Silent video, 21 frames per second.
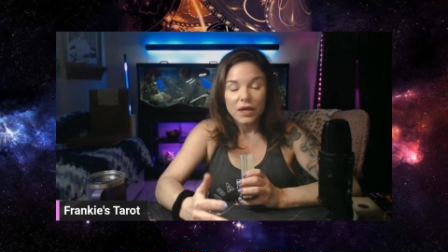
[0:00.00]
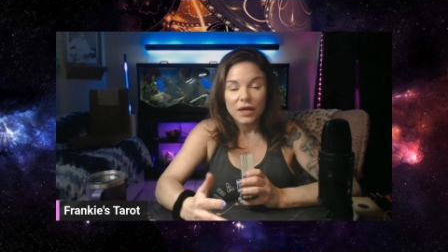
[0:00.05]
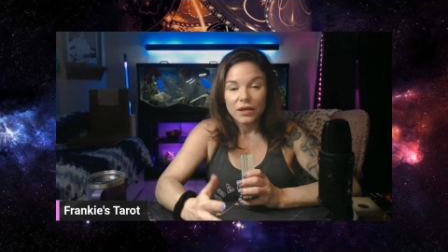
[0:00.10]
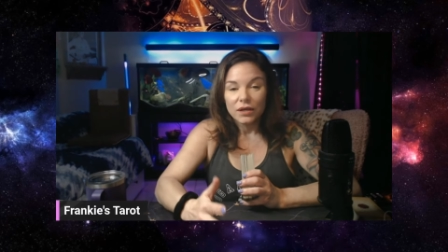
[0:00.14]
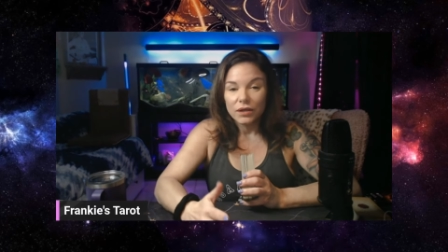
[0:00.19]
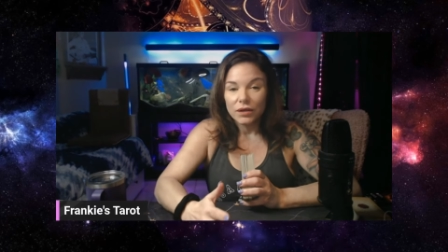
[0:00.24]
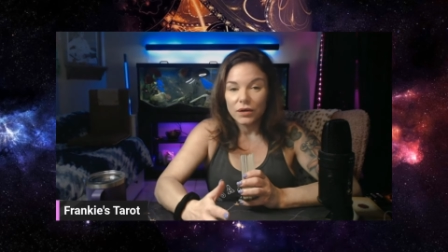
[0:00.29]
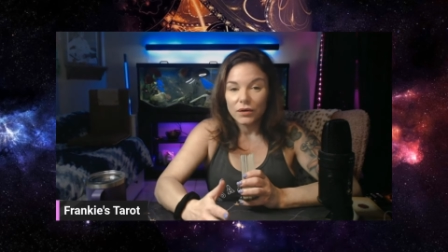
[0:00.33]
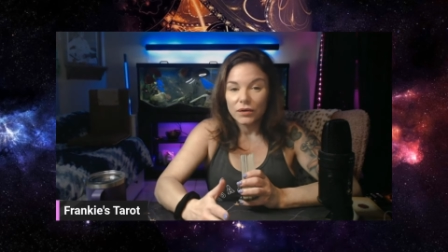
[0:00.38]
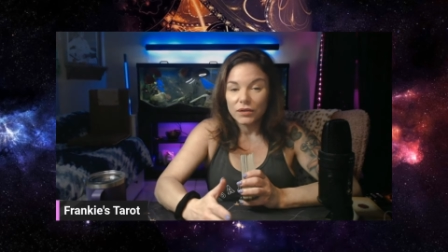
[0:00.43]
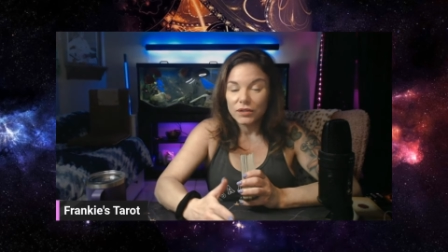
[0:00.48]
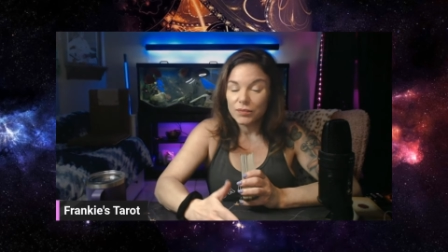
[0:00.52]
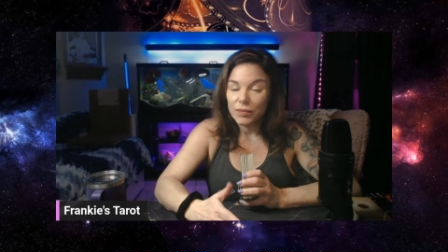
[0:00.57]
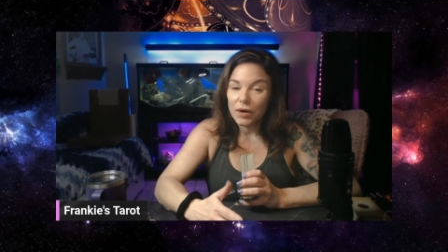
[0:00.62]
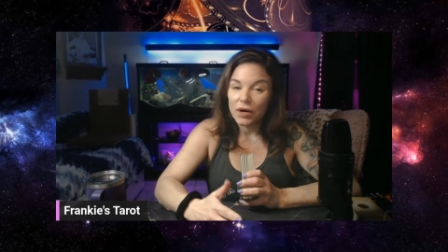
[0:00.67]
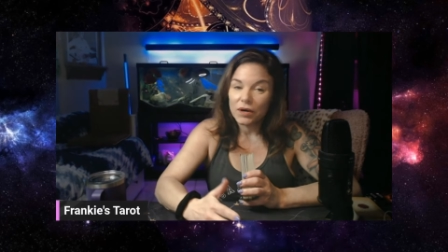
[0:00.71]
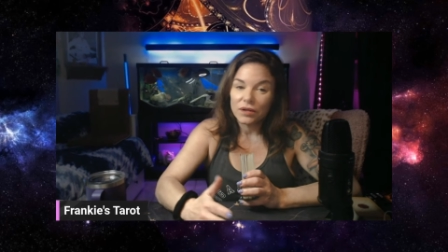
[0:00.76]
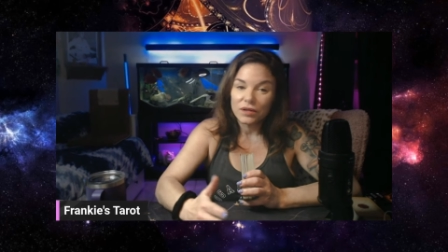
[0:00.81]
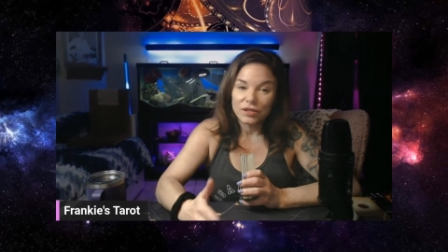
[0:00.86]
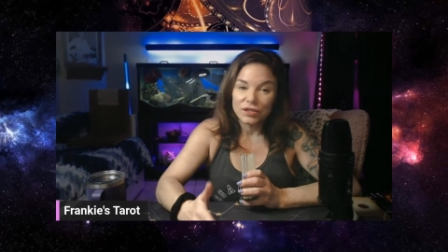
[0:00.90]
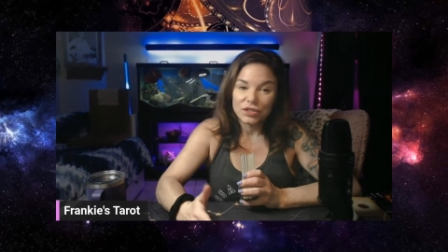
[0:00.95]
You know, it's
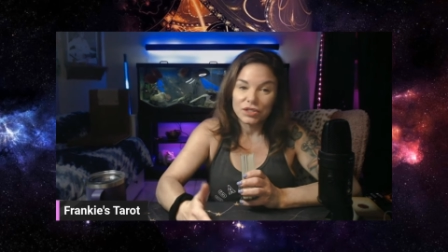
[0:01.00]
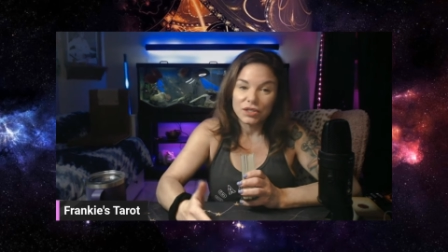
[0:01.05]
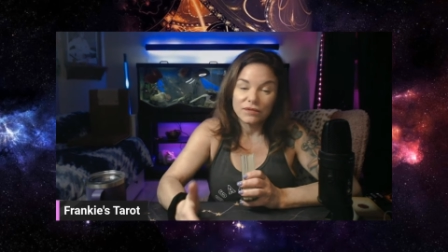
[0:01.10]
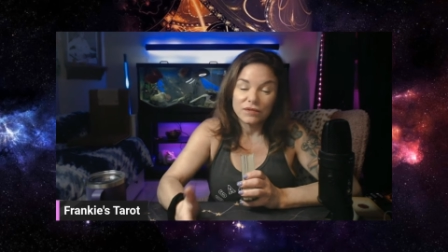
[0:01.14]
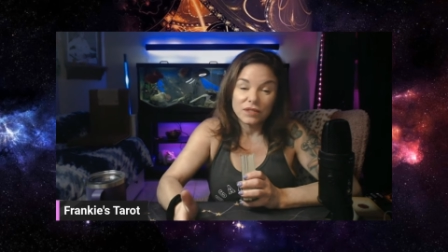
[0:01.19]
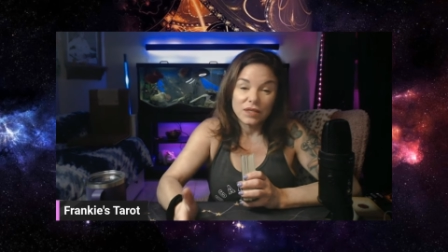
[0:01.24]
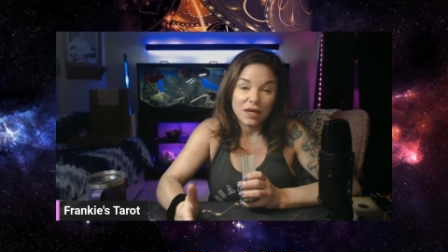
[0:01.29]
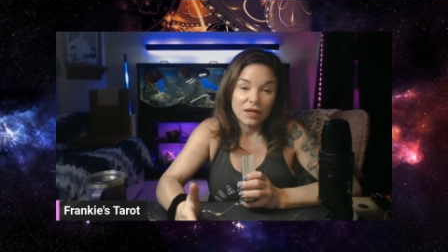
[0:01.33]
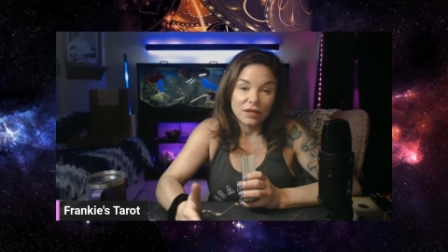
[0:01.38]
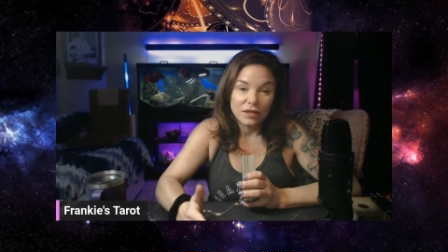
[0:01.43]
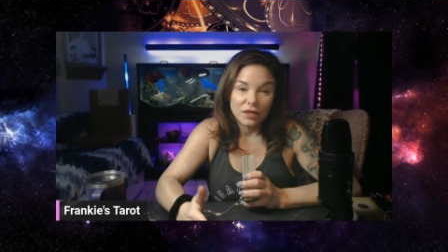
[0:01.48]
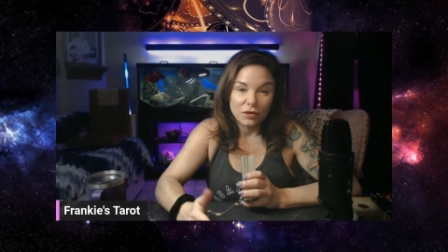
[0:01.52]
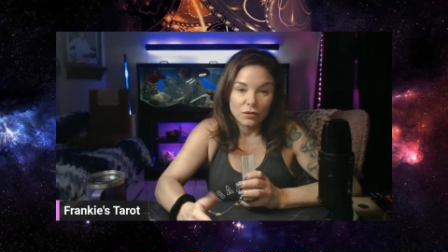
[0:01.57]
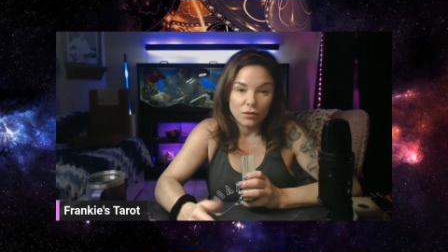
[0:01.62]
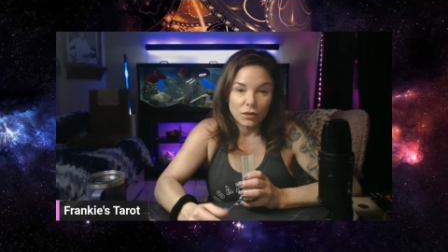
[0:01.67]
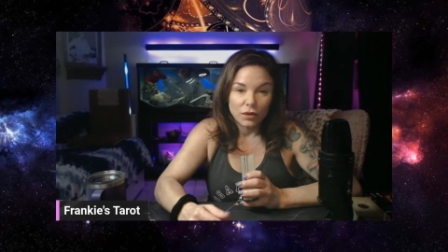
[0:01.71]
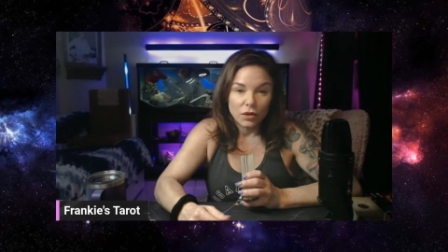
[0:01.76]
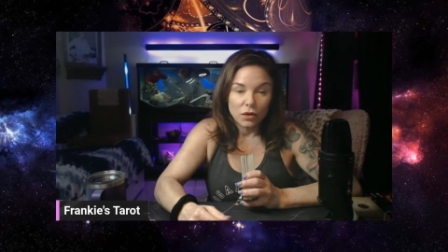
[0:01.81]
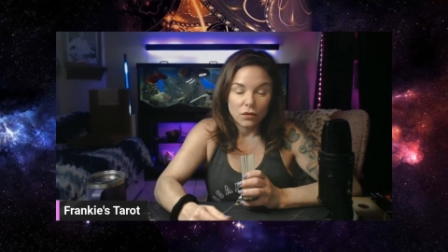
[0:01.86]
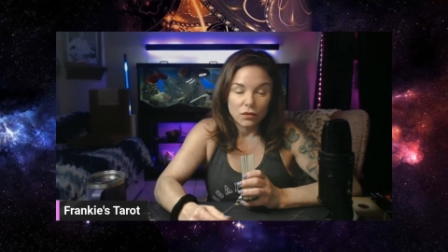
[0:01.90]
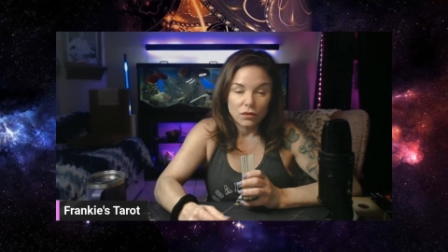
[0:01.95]
part of the shifts that I think
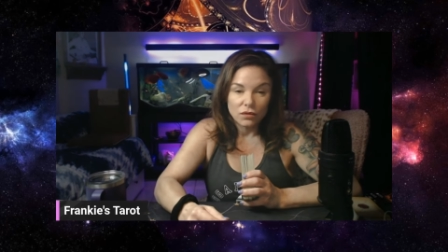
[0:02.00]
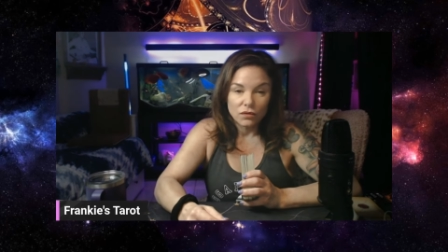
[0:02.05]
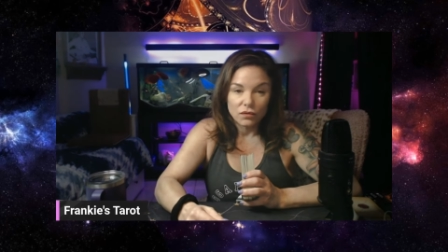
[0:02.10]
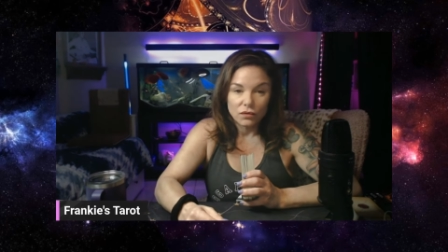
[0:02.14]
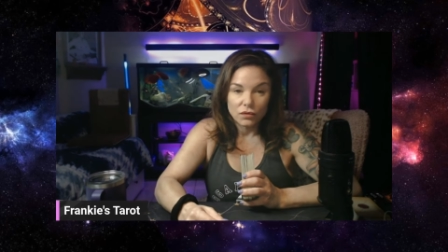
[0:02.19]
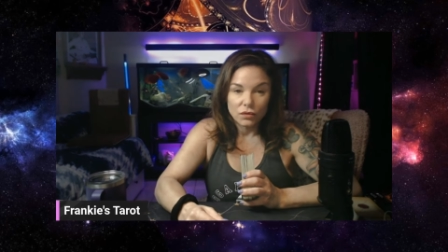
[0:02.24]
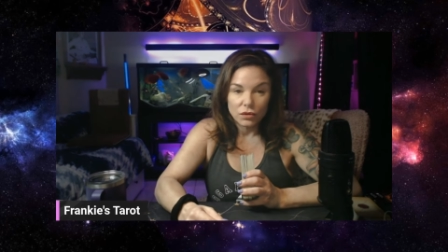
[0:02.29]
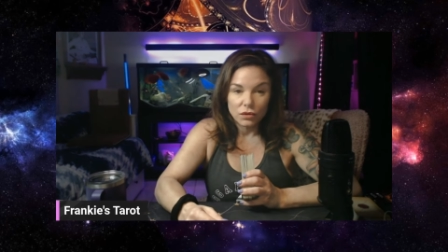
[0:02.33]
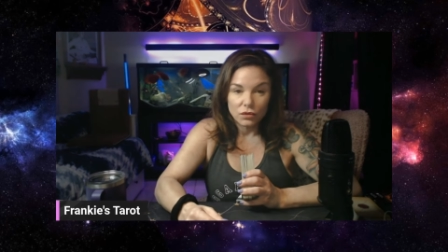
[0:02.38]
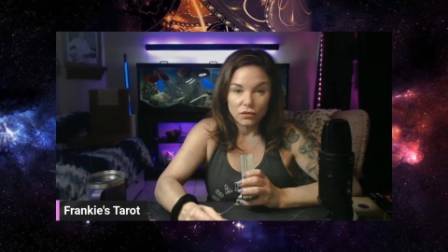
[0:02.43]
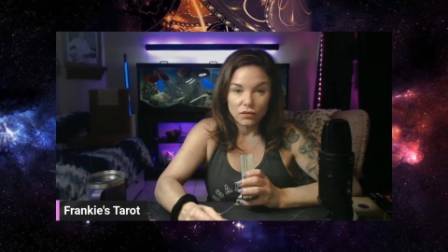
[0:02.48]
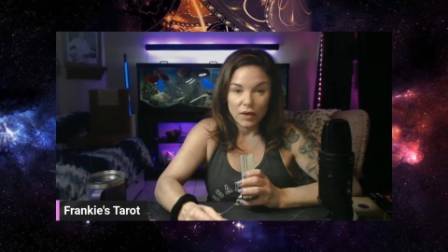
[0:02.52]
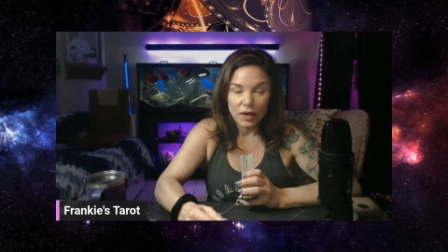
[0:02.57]
we're going through too